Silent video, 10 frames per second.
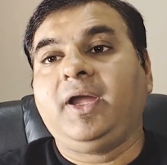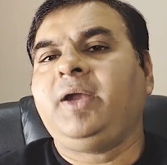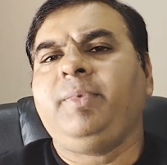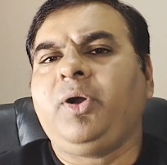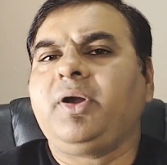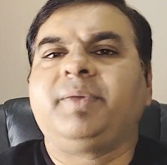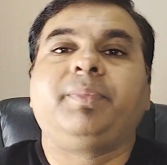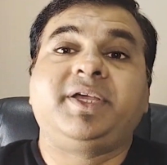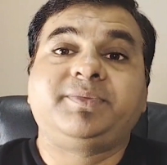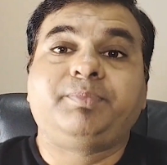It may not
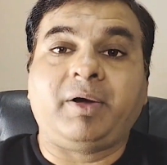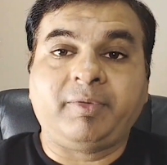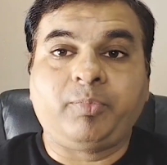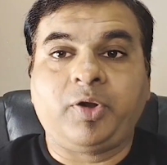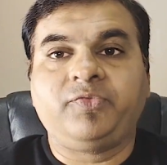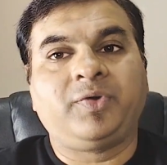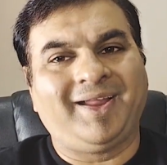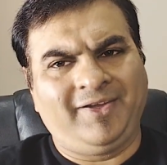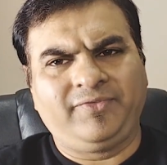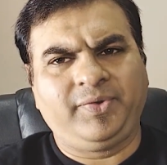replace PowerPoint for
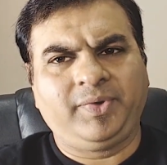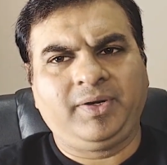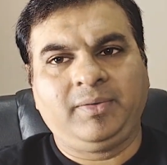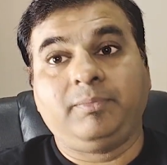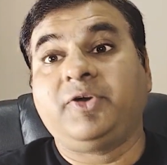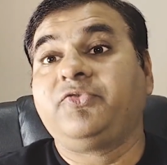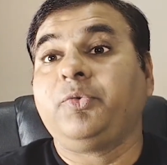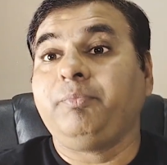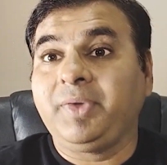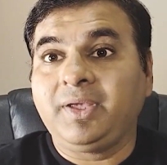everyone, but
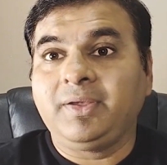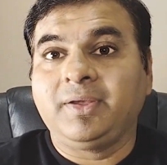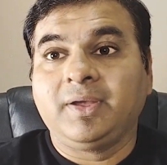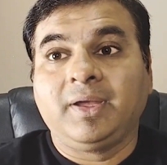for me,